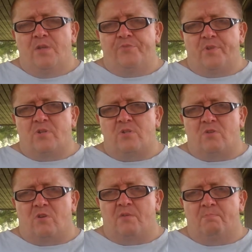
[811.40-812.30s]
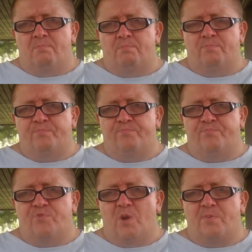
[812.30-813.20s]
thunderstorm
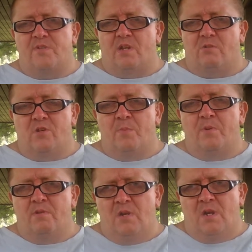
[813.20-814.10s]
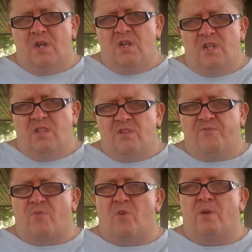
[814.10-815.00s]
supercell group that
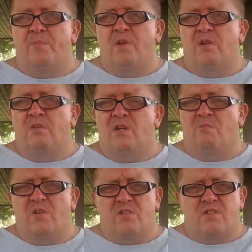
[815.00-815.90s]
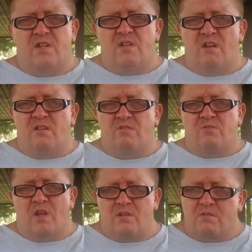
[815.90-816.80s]
formed, I want to say down in
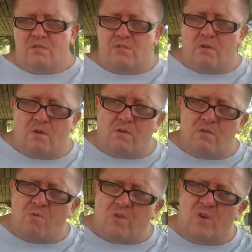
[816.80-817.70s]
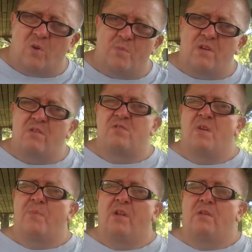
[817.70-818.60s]
Texas or Oklahoma or
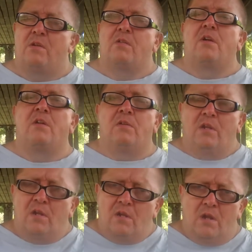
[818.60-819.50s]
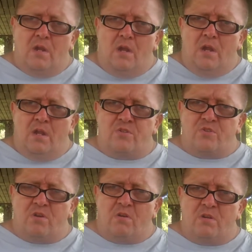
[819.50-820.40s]
something like that, and
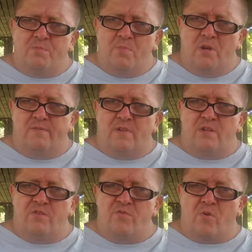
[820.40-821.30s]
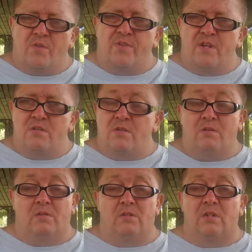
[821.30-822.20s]
started moving northeast,
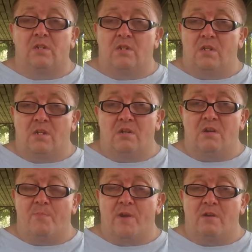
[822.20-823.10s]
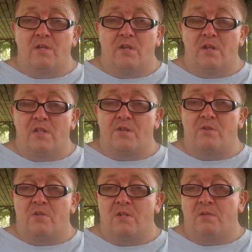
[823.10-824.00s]
clear up here into
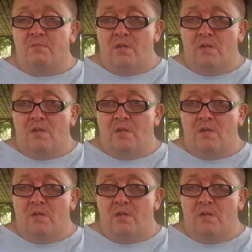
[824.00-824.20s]
Illinois,